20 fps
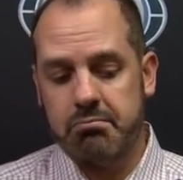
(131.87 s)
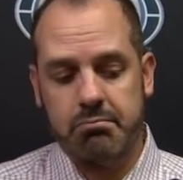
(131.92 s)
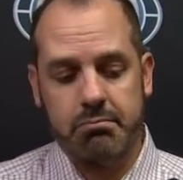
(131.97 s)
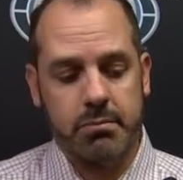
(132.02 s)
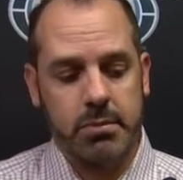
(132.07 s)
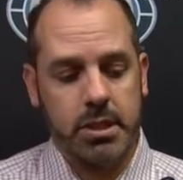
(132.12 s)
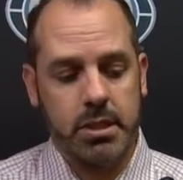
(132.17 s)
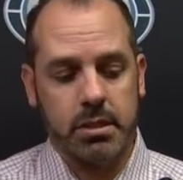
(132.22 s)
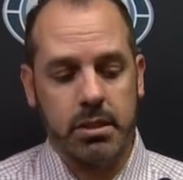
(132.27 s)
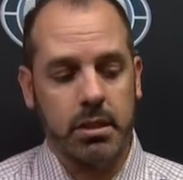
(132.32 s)

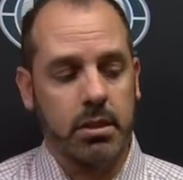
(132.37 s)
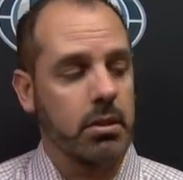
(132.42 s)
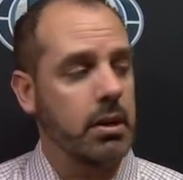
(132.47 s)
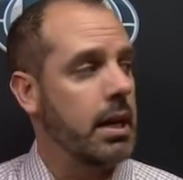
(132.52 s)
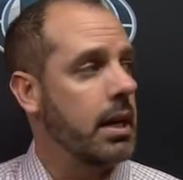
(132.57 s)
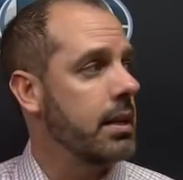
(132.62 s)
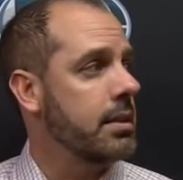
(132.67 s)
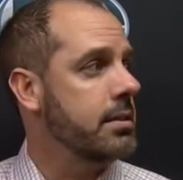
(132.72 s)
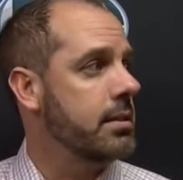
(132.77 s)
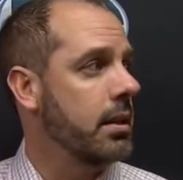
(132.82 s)
Just a little out
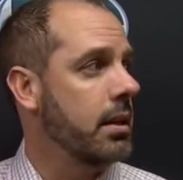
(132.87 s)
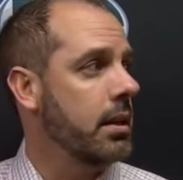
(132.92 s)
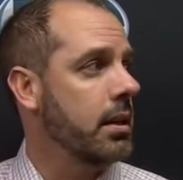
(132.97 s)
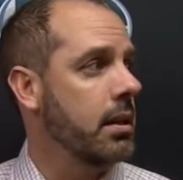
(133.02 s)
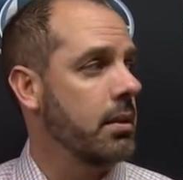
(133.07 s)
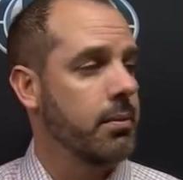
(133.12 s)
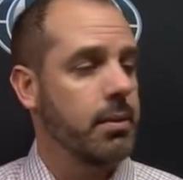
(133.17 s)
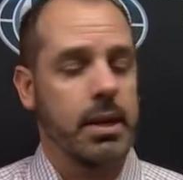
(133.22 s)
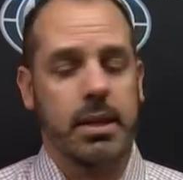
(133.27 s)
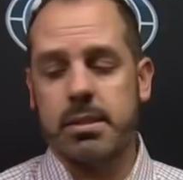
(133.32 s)
of sync, and
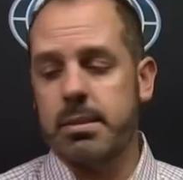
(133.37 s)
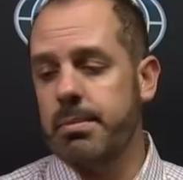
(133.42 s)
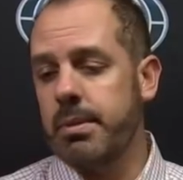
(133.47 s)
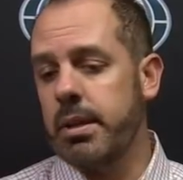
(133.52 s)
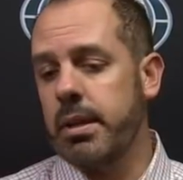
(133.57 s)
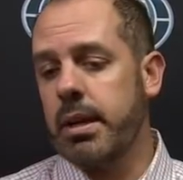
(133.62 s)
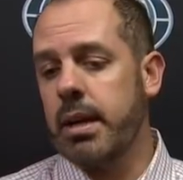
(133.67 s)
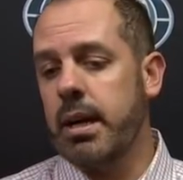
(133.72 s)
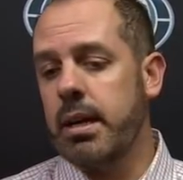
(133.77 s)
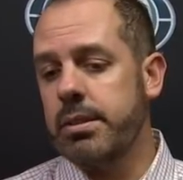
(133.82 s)
we had some other
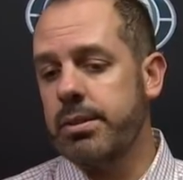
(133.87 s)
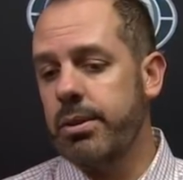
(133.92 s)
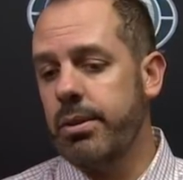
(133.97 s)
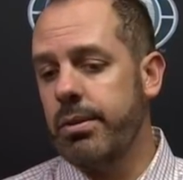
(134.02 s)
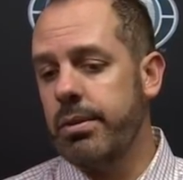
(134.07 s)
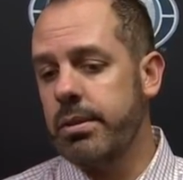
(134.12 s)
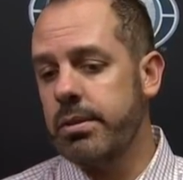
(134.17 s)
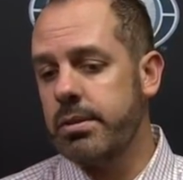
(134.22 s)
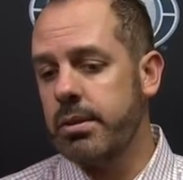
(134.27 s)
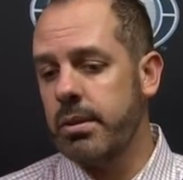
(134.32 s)
guys
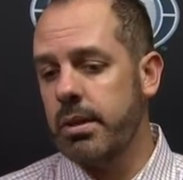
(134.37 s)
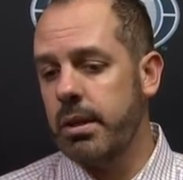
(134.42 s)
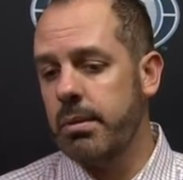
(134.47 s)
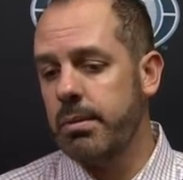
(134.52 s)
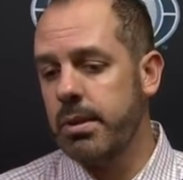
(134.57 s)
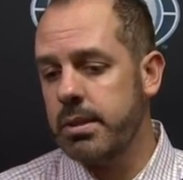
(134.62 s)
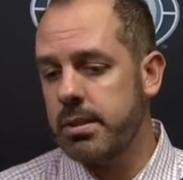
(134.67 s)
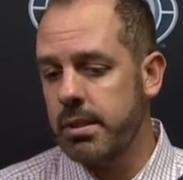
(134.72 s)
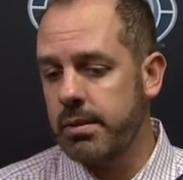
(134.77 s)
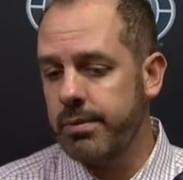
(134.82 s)
going, so he
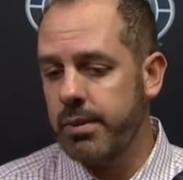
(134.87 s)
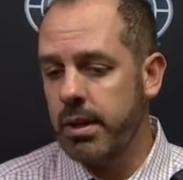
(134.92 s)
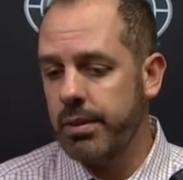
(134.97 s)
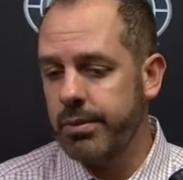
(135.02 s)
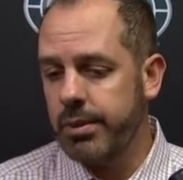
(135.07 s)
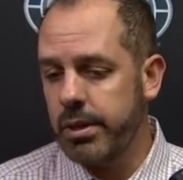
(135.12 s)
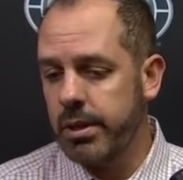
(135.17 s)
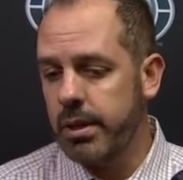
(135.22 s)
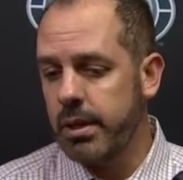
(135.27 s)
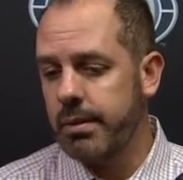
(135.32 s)
wasn't involved
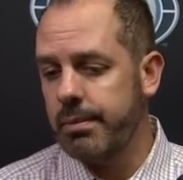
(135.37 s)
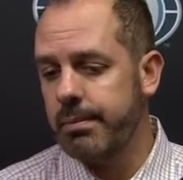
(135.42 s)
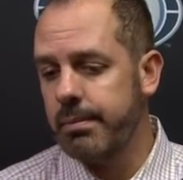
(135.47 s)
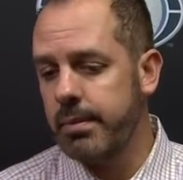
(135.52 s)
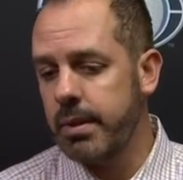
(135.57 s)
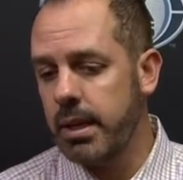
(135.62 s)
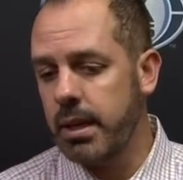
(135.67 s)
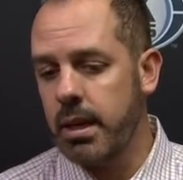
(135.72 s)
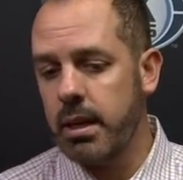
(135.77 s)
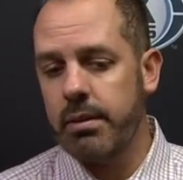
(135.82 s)
early. He
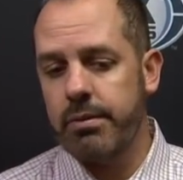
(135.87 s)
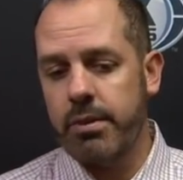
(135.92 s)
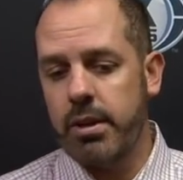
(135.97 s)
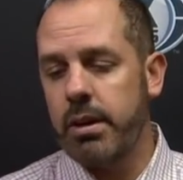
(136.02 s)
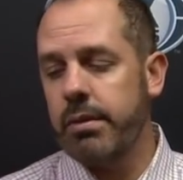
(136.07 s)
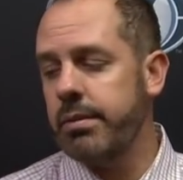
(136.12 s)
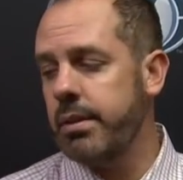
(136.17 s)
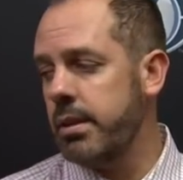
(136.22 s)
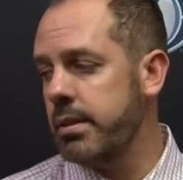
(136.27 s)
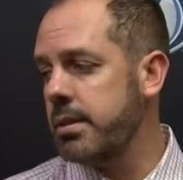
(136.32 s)
got
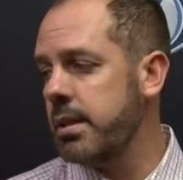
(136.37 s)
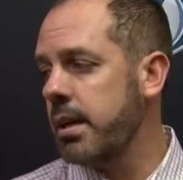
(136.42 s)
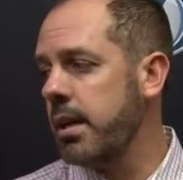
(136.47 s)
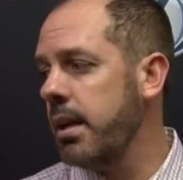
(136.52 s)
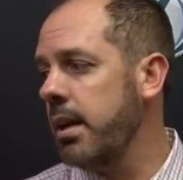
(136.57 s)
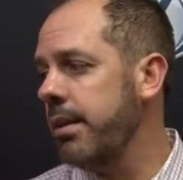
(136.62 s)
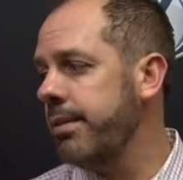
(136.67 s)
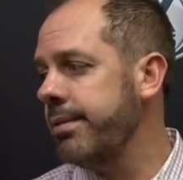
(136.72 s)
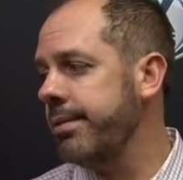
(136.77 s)
involved in the second half.